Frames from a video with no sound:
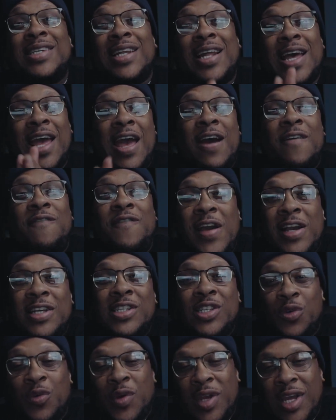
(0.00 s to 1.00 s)
to the
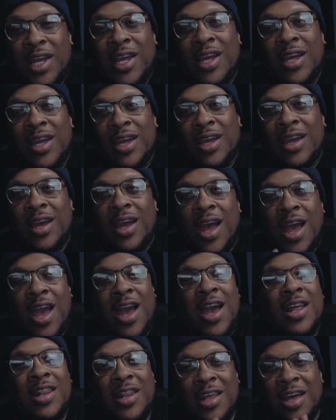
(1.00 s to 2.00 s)
FX3
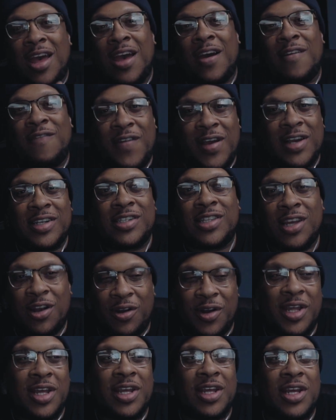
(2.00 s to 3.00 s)
and the
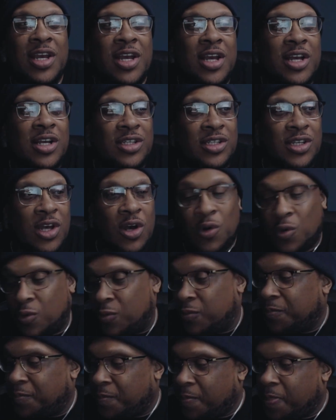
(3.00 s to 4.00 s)
FX30.
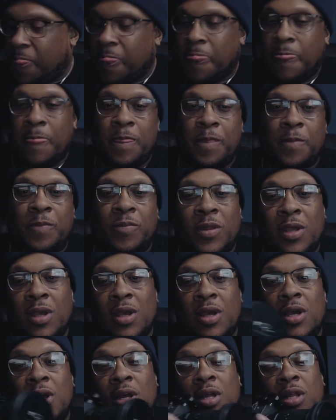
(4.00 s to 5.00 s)
So
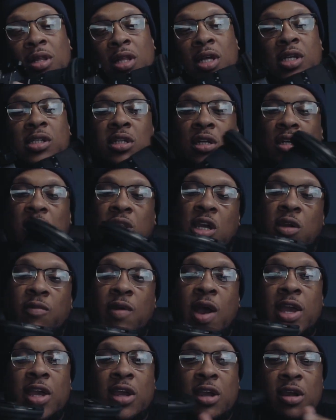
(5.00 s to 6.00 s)
this little thing
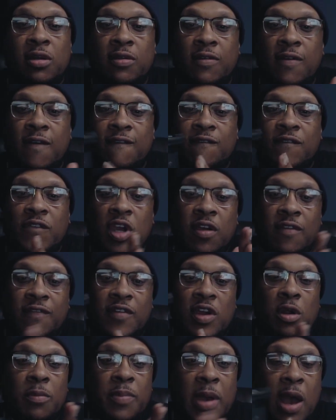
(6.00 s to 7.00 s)
right here, very,
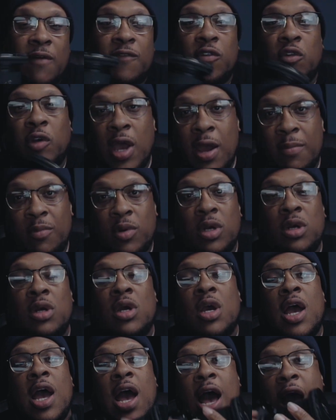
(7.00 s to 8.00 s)
very powerful camera.
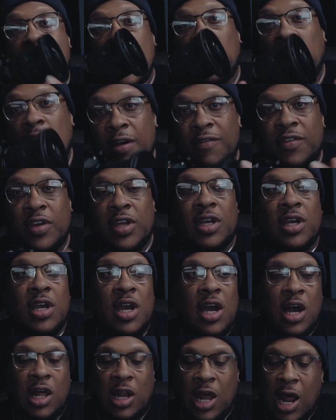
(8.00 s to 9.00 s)
I love it.
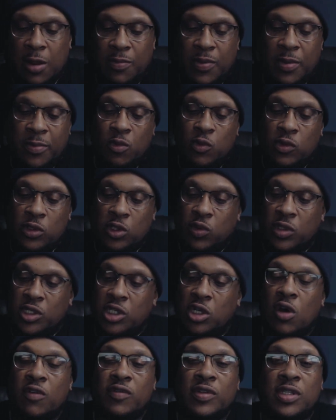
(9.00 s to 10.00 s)
A lot of people were
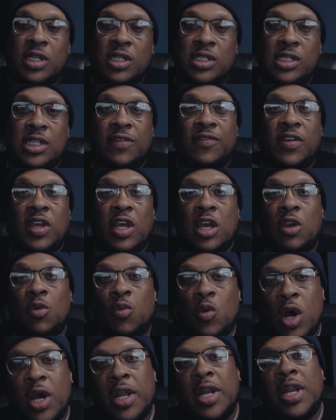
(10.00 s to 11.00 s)
switching over to the
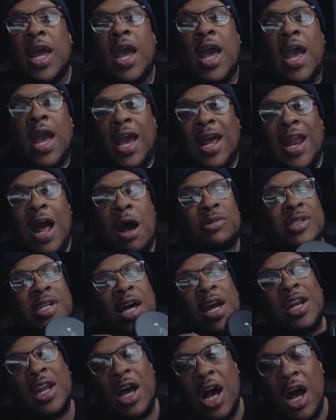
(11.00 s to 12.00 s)
ZV-E1, and I was
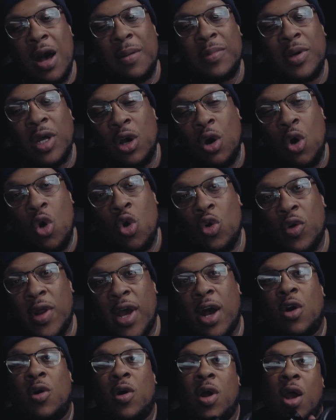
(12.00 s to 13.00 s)
like, nah, I'm gonna hold
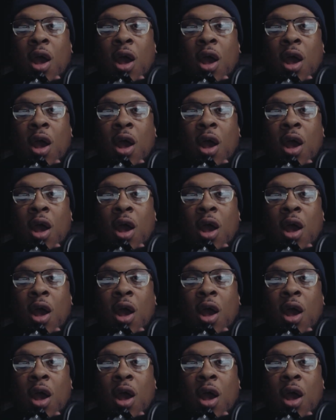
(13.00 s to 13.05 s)
out